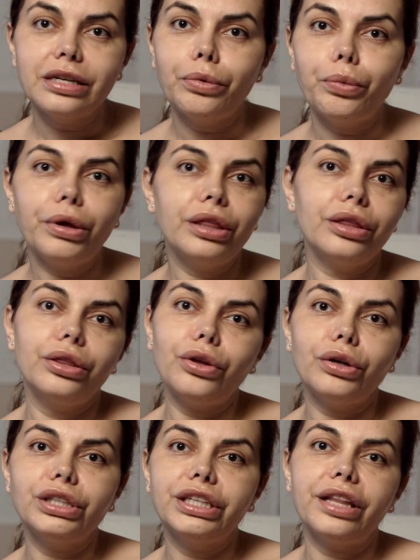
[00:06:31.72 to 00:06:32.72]
We
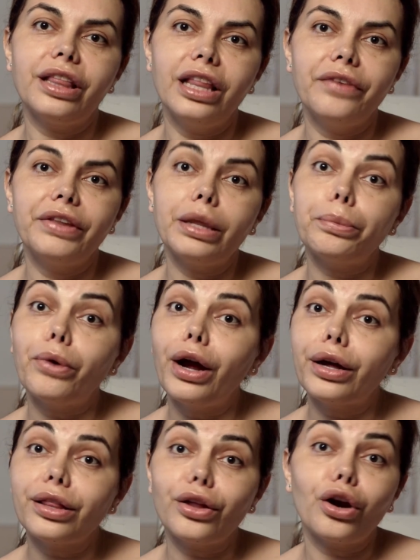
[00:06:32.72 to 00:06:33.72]
don't just live in the
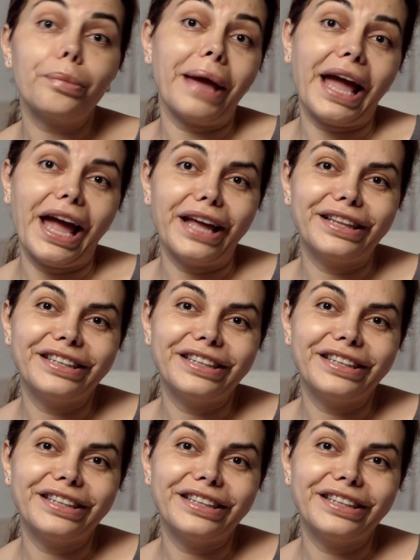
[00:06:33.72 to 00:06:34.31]
Bronx or Manhattan.